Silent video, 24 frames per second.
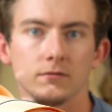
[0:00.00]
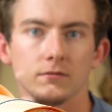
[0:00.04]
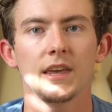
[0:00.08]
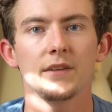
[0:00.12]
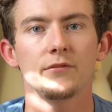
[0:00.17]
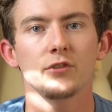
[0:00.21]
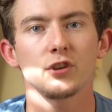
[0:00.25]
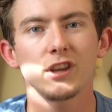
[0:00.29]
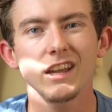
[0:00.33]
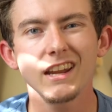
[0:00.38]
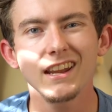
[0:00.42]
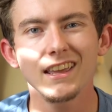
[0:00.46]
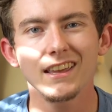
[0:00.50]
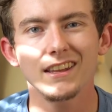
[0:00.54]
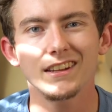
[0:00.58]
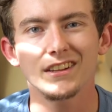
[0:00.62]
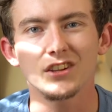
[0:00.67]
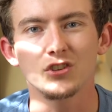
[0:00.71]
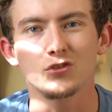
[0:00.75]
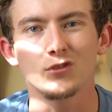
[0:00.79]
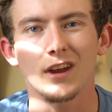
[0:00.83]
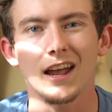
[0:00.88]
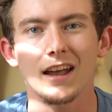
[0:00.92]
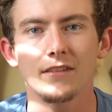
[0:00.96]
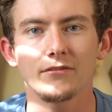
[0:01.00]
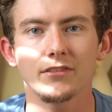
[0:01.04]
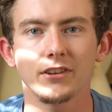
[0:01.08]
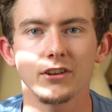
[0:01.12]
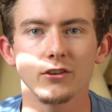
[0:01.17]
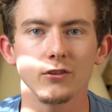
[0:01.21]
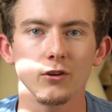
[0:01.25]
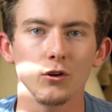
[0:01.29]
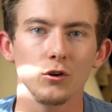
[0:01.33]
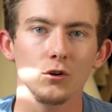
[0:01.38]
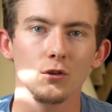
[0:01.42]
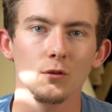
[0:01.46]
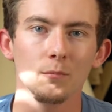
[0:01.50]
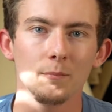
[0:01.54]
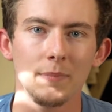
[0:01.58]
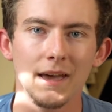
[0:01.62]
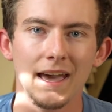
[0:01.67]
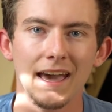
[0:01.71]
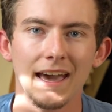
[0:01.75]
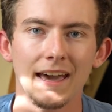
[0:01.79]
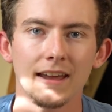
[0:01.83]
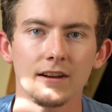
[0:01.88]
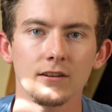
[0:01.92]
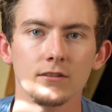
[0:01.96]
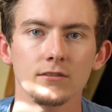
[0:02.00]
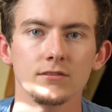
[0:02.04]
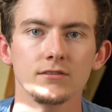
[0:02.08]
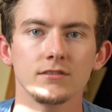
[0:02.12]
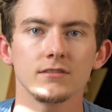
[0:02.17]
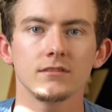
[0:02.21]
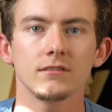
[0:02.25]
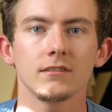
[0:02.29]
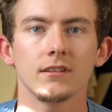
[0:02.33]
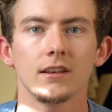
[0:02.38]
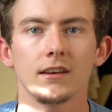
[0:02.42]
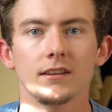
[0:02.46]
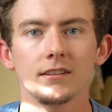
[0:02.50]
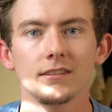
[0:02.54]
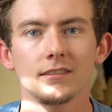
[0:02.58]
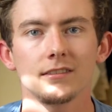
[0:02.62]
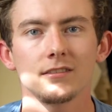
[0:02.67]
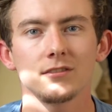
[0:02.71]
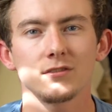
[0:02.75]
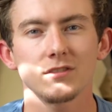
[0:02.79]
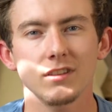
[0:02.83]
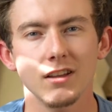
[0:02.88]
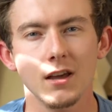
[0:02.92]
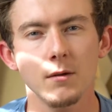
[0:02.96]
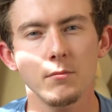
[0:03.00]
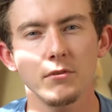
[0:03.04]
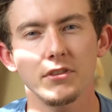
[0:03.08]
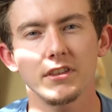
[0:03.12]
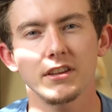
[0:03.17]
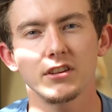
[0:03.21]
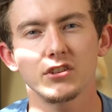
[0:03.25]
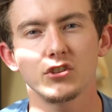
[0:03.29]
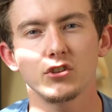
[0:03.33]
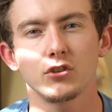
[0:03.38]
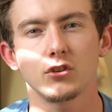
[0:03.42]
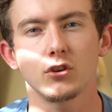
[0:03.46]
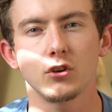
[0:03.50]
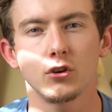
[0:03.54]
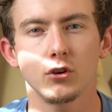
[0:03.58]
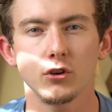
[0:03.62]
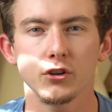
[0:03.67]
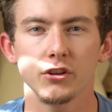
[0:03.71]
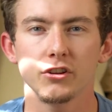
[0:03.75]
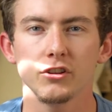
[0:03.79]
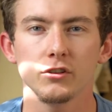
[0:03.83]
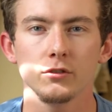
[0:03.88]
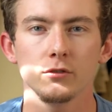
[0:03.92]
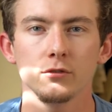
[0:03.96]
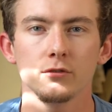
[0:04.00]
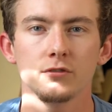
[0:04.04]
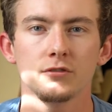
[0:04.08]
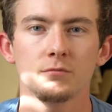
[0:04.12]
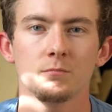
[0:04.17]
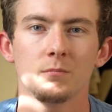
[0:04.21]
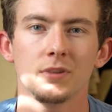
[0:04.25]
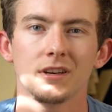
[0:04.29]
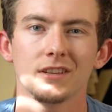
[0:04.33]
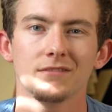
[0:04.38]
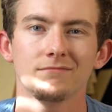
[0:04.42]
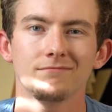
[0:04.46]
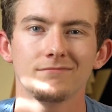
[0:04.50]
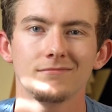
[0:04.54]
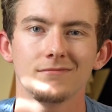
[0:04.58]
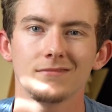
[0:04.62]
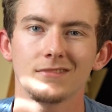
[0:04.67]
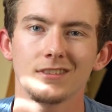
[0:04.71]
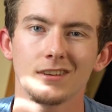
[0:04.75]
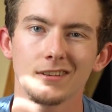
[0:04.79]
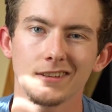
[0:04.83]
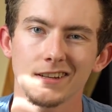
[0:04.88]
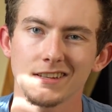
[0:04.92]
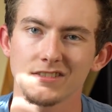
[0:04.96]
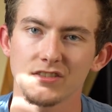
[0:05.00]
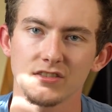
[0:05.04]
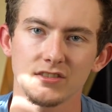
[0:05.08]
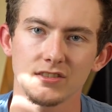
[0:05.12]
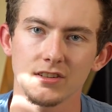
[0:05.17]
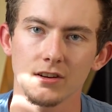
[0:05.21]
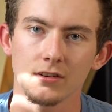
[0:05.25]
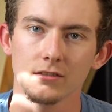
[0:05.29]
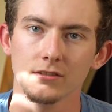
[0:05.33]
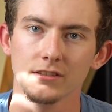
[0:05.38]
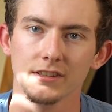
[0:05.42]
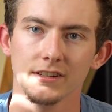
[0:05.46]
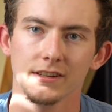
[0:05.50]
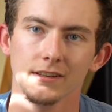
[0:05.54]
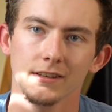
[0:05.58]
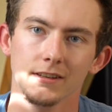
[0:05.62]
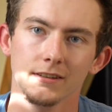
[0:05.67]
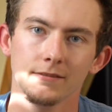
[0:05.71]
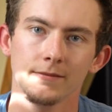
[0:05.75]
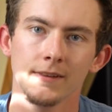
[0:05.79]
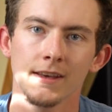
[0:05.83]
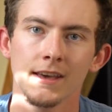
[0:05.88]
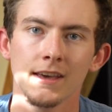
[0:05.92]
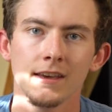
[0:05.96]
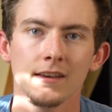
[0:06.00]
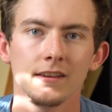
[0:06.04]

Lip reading: If you're getting into drafting your own patterns, there's a couple things you could use, but don't necessarily need.